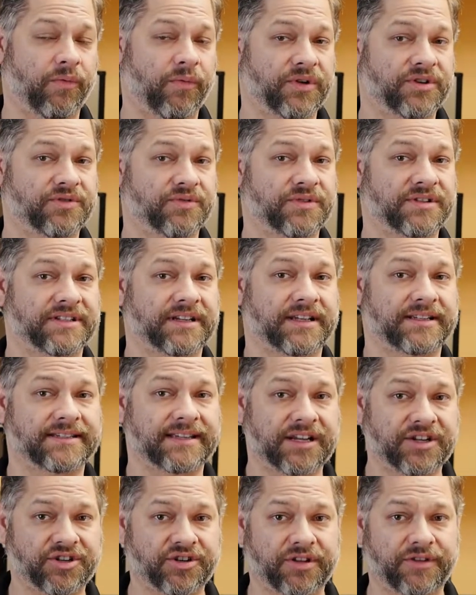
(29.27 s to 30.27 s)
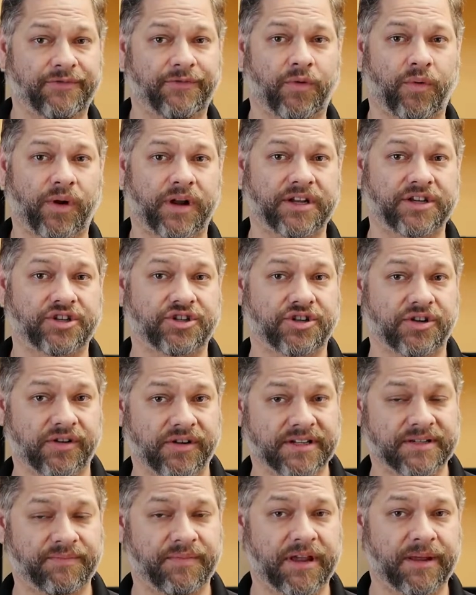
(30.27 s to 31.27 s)
which was essentially for
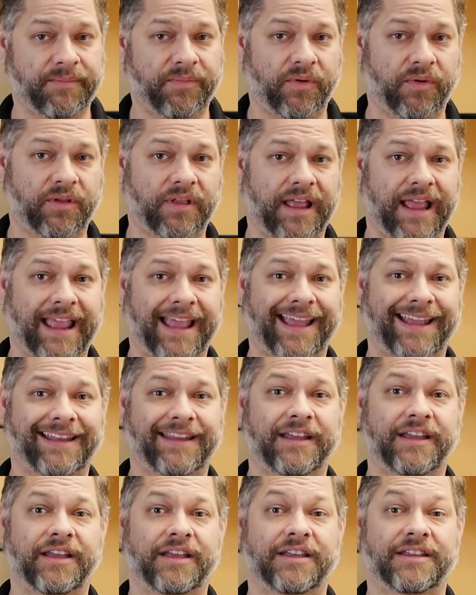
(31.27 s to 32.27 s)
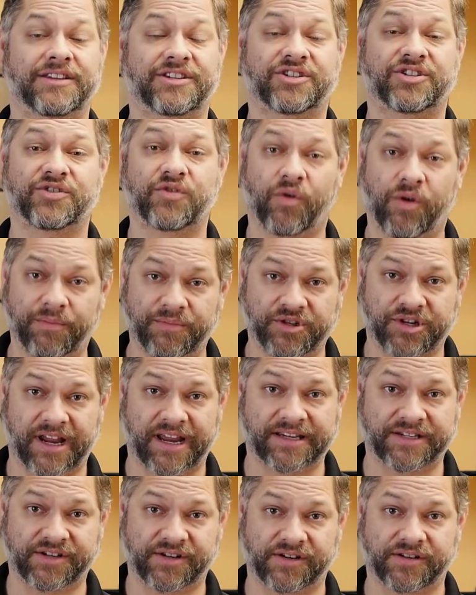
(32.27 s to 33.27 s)
insurance people and Storm
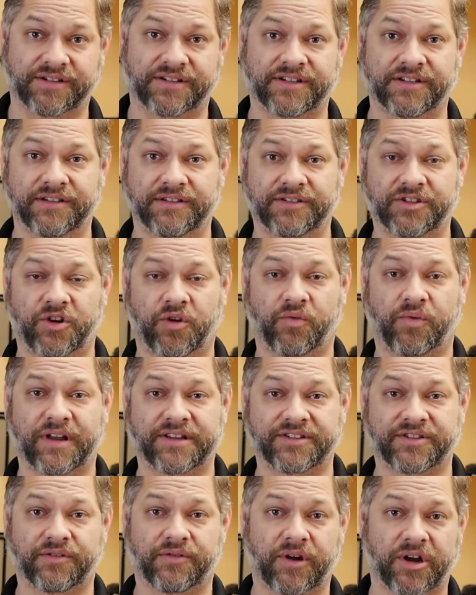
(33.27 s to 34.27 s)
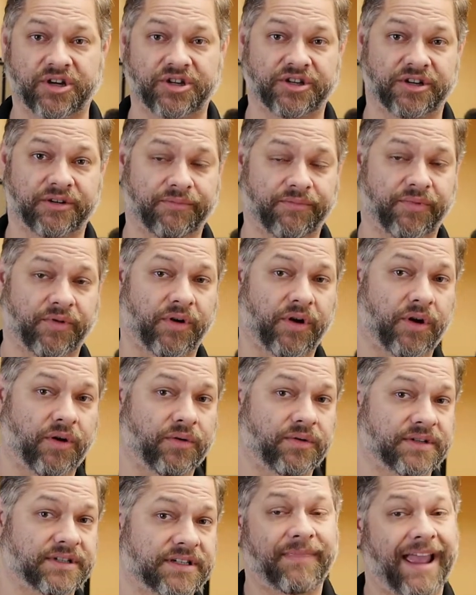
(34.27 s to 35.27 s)
Chasers, so Restoration Pros.